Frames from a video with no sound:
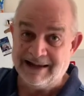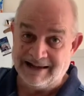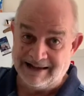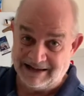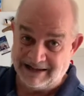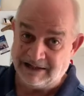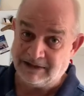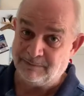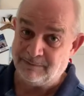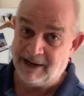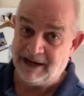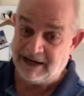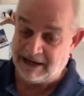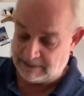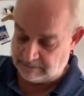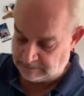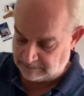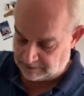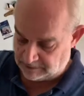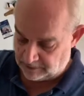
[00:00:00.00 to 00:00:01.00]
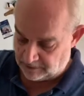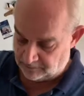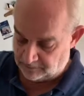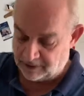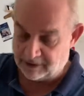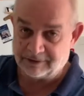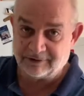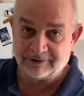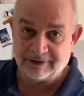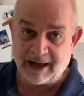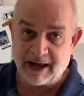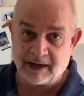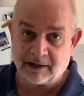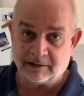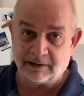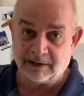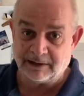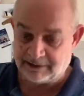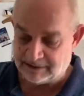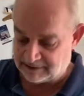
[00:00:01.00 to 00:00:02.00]
is made up of
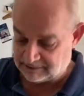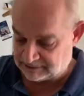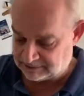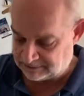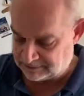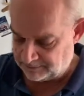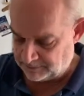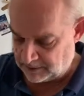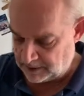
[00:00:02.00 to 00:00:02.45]
exactly this.